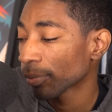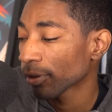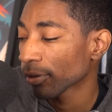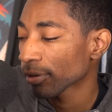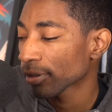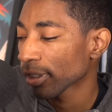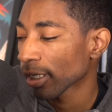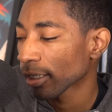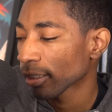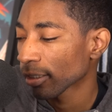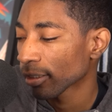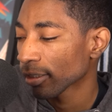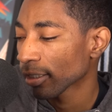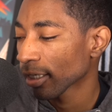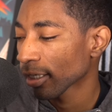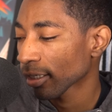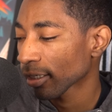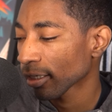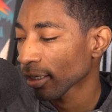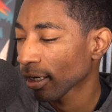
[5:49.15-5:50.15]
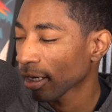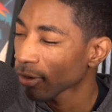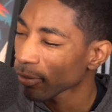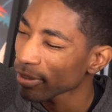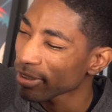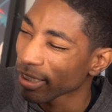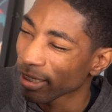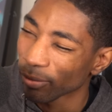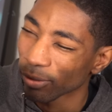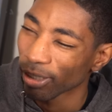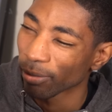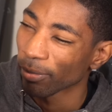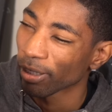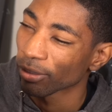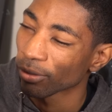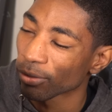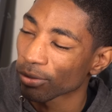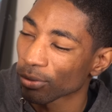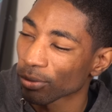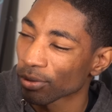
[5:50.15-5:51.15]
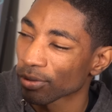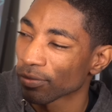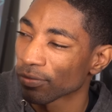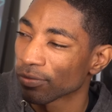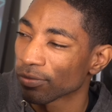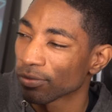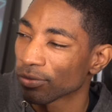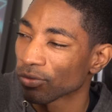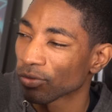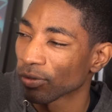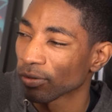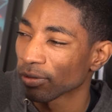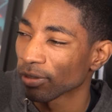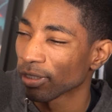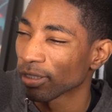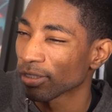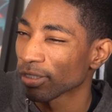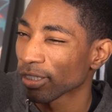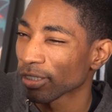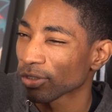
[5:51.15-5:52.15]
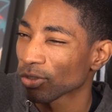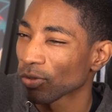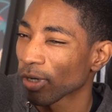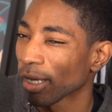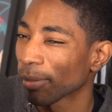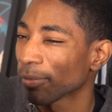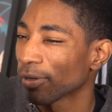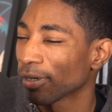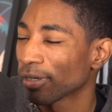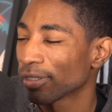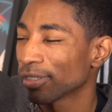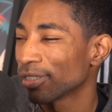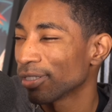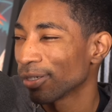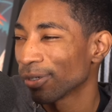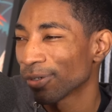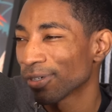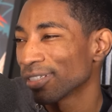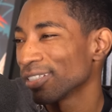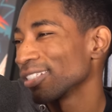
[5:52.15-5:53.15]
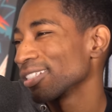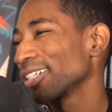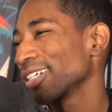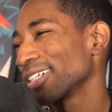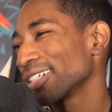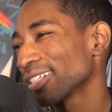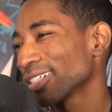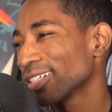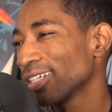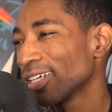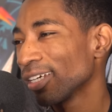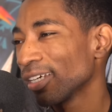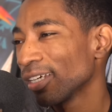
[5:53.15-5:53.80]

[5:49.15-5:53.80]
a pure psychic deck. I always hate when they make those sorts of things like trap cards though, because it's like